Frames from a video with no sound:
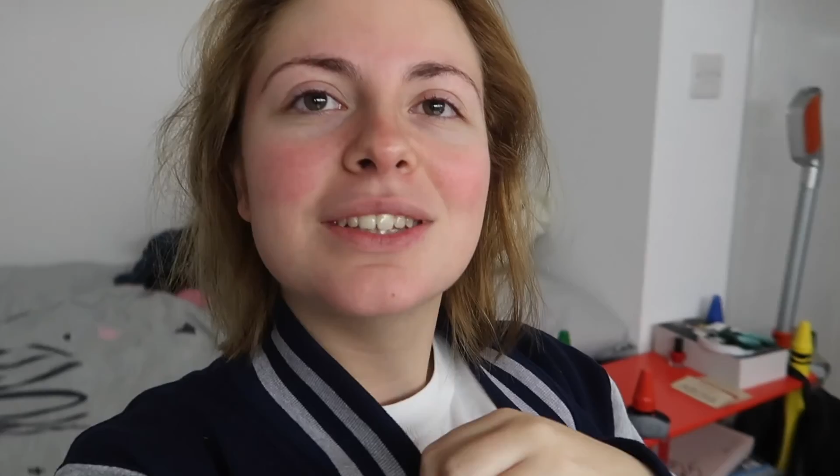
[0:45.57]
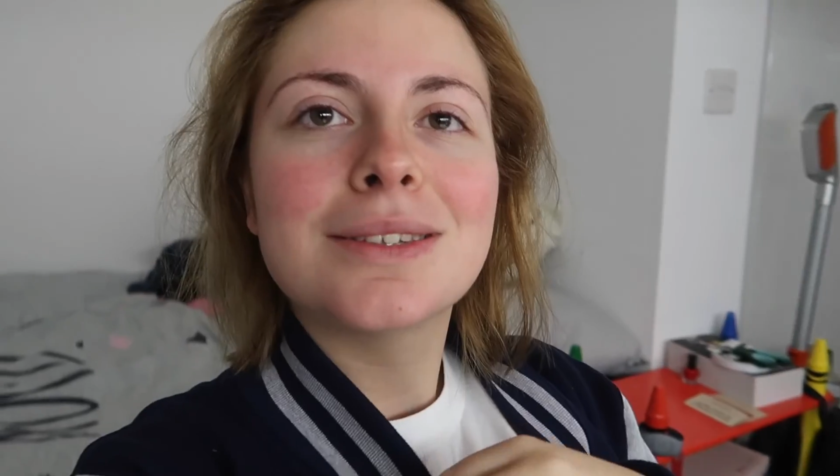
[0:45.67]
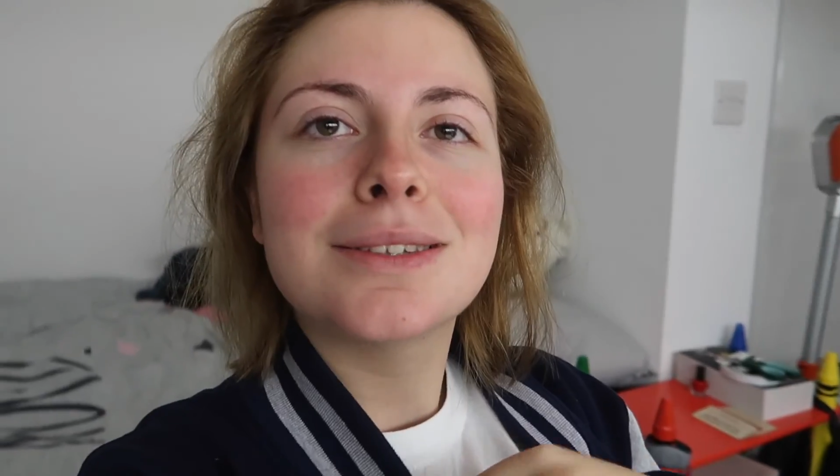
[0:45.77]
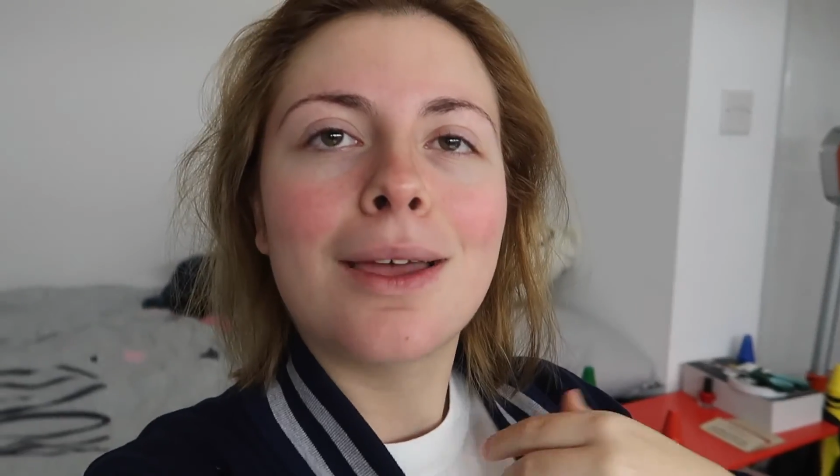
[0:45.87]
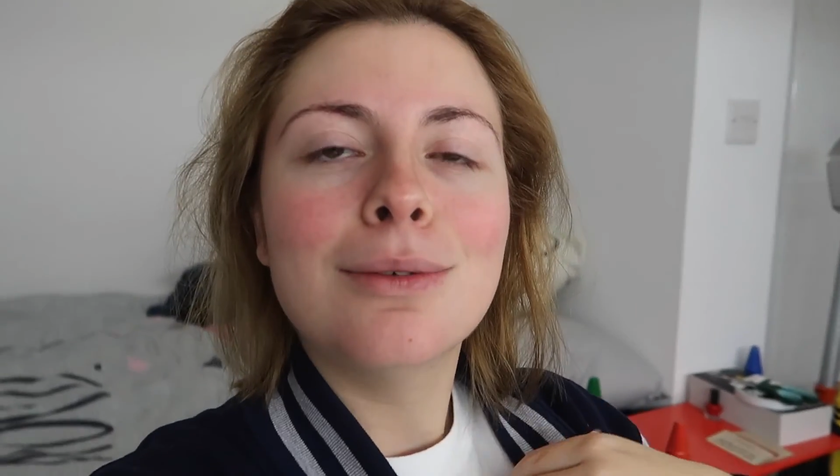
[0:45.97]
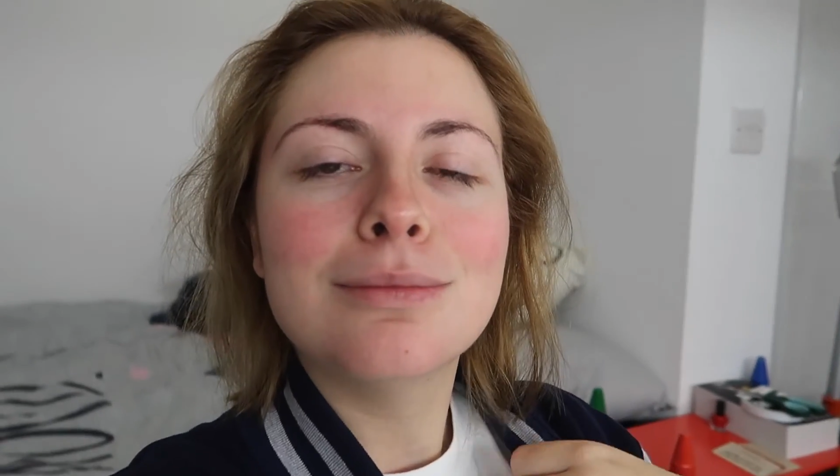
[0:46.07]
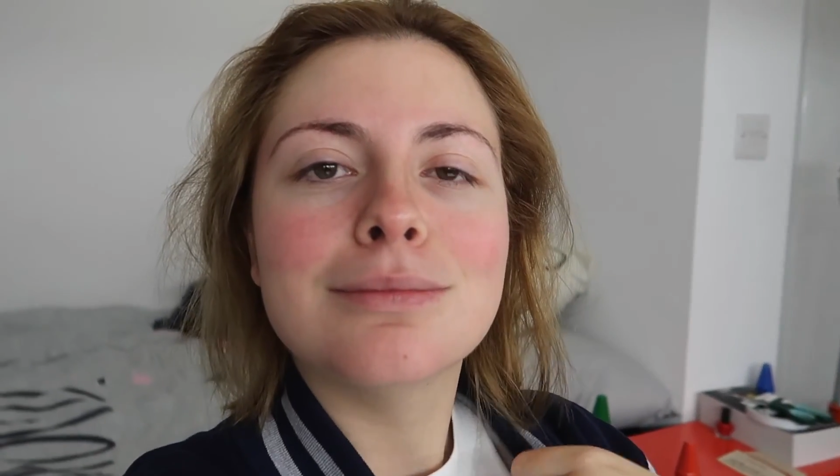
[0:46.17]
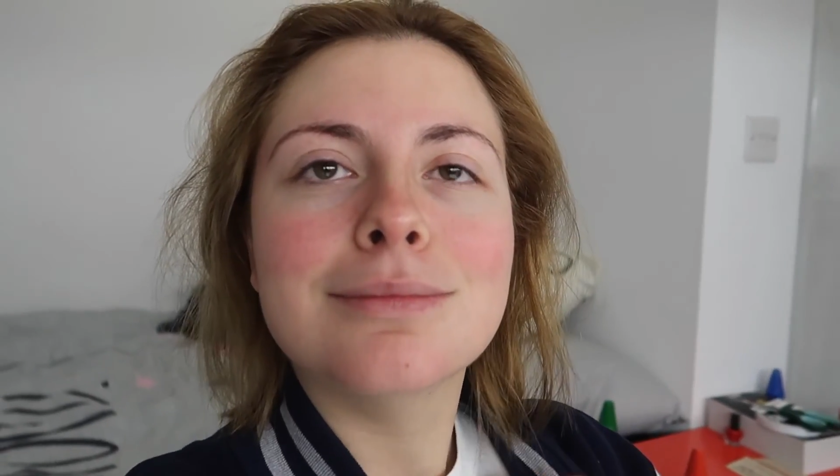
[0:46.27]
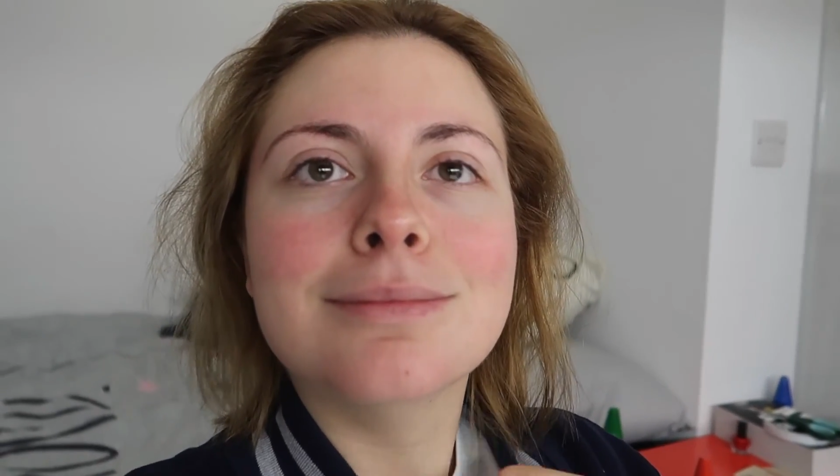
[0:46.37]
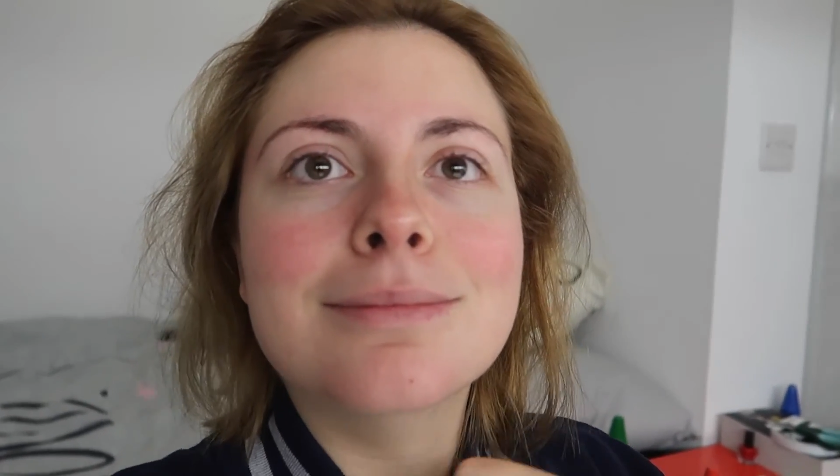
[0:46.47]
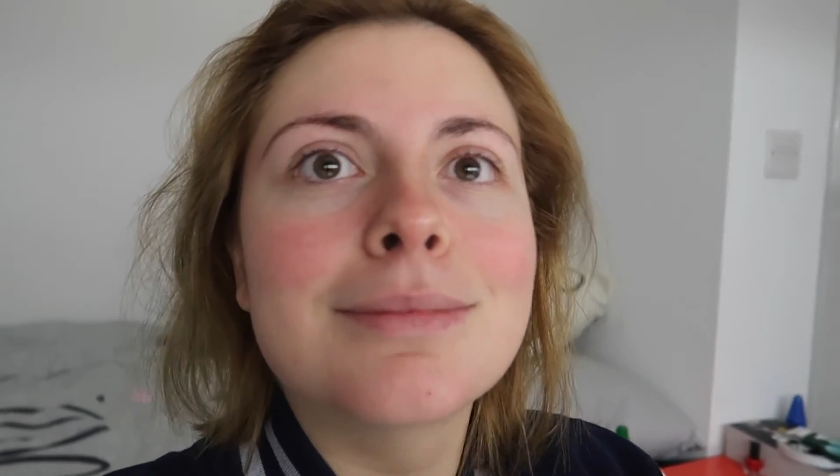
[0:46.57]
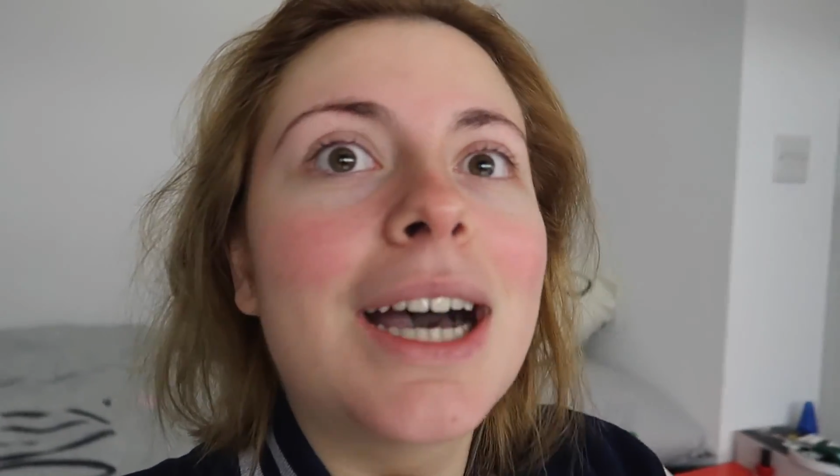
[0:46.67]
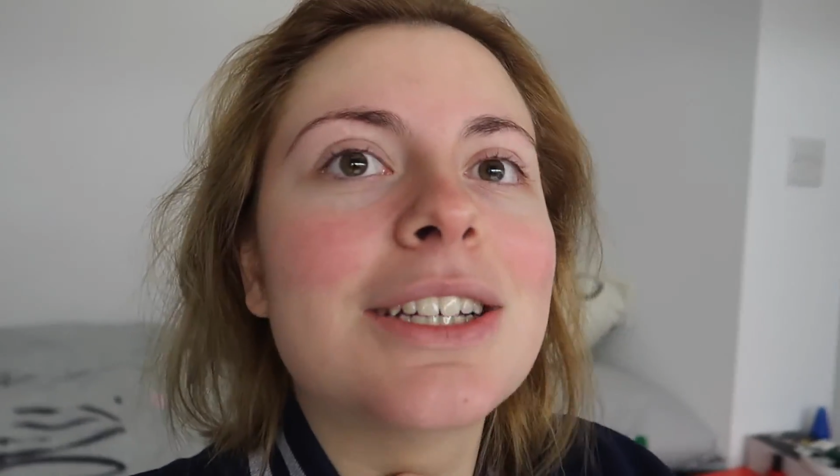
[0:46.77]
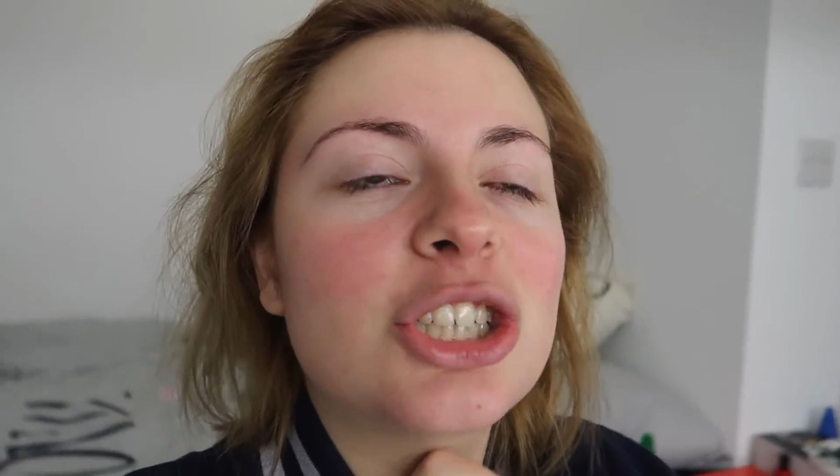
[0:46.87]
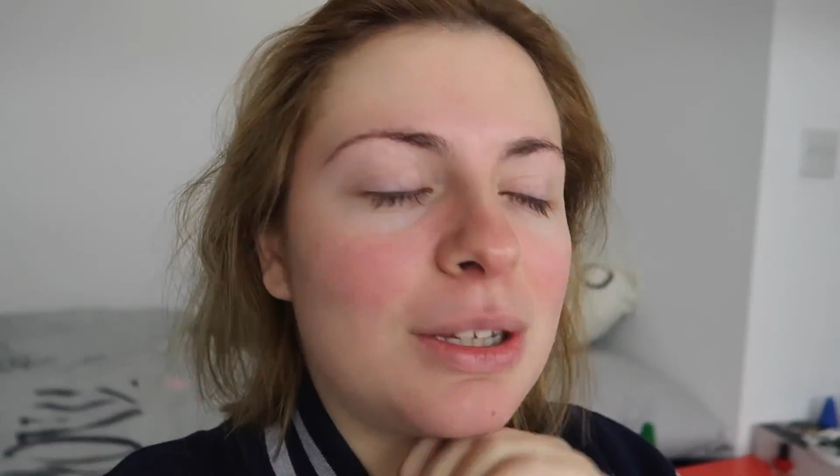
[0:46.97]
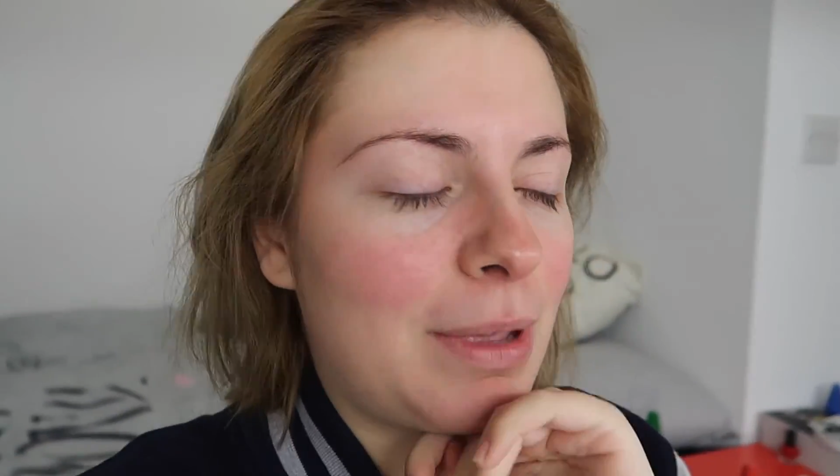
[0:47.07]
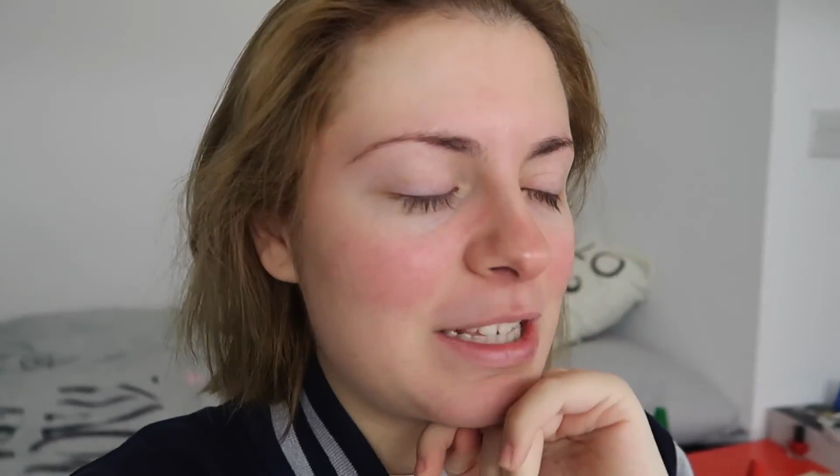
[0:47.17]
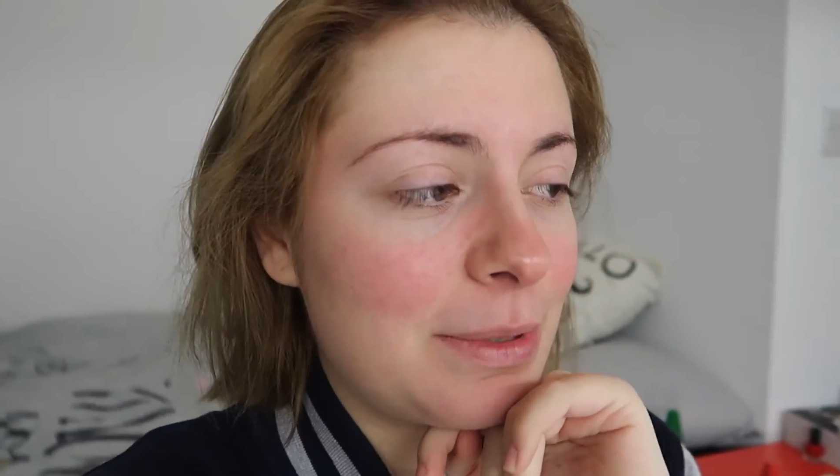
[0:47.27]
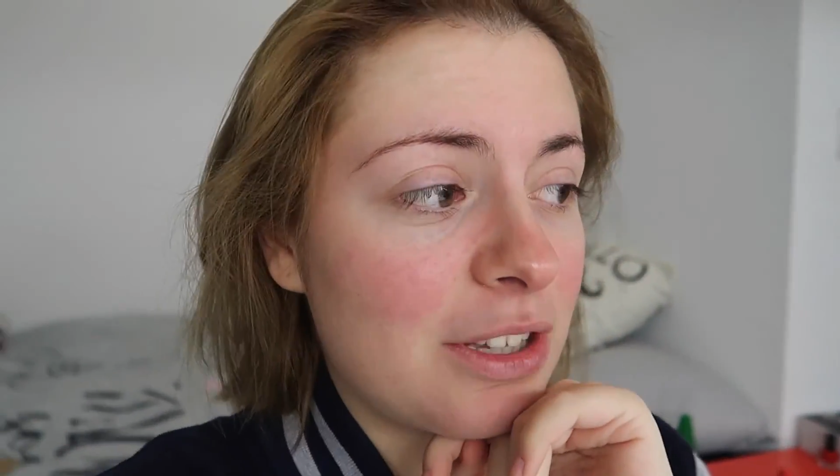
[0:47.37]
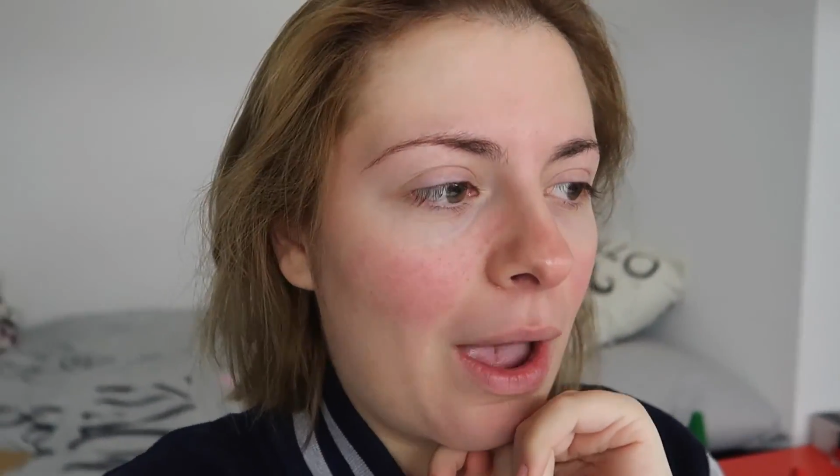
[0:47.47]
it so much. It
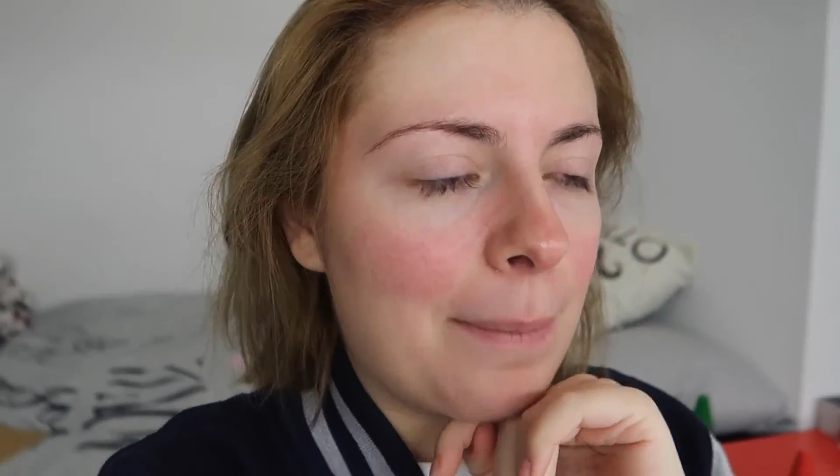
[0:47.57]
makes me so